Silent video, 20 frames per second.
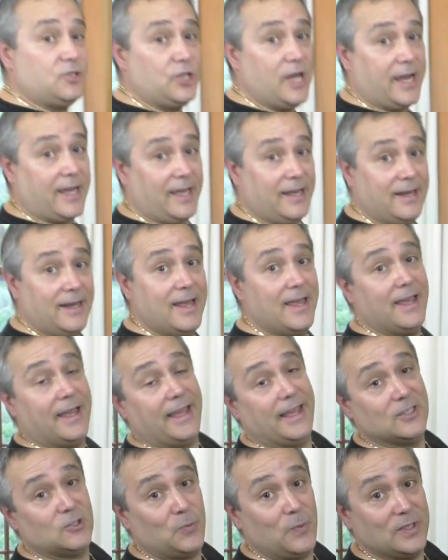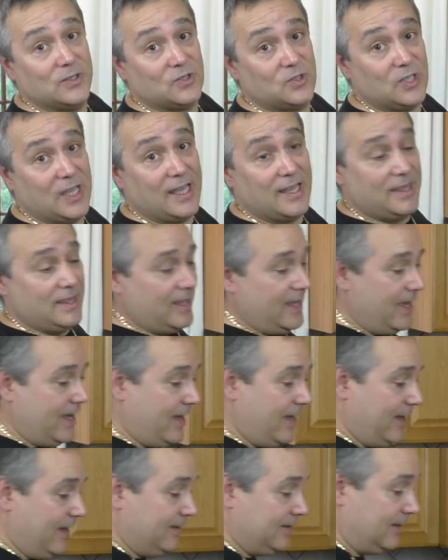chicken, it's been sitting
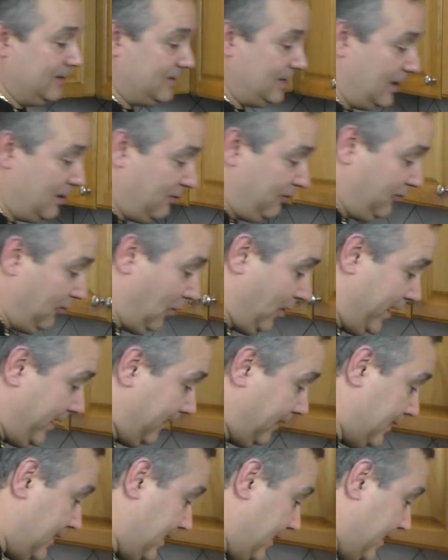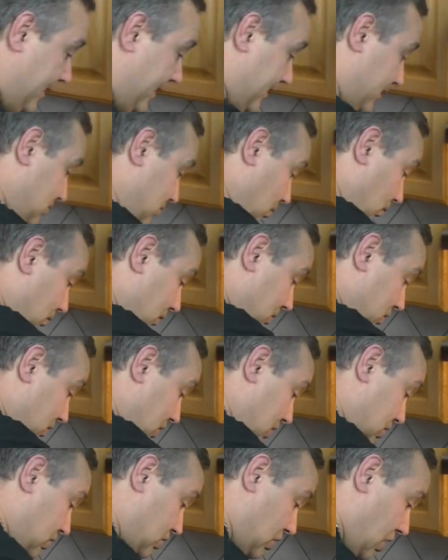there in the tin foil. As soon as
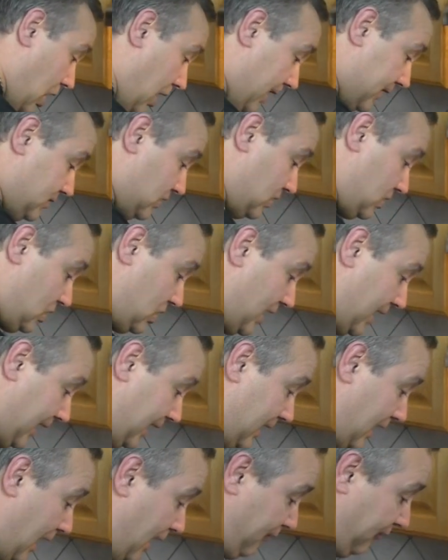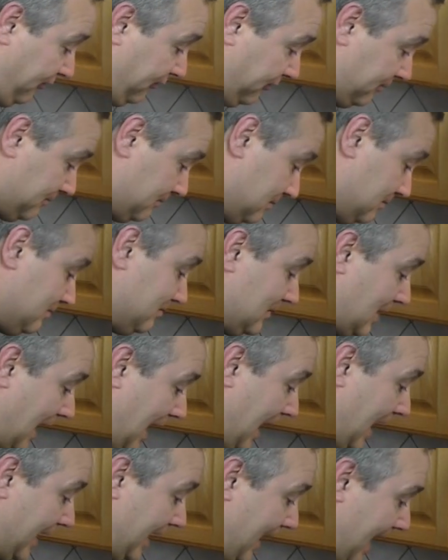this sauce is thick enough,
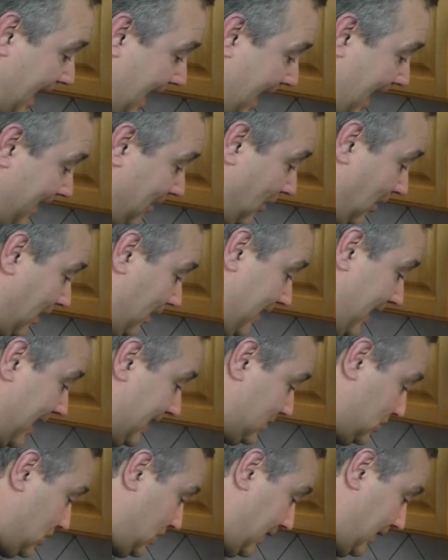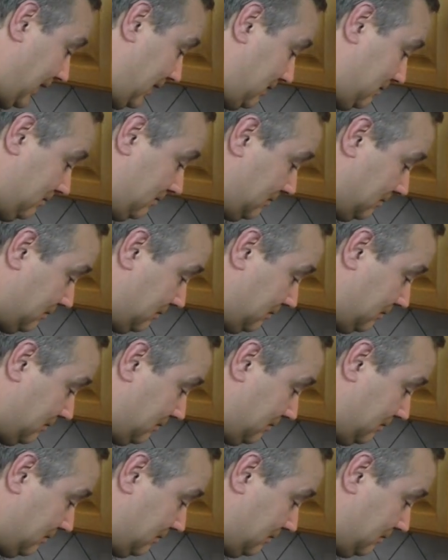I'm going to add all that chicken.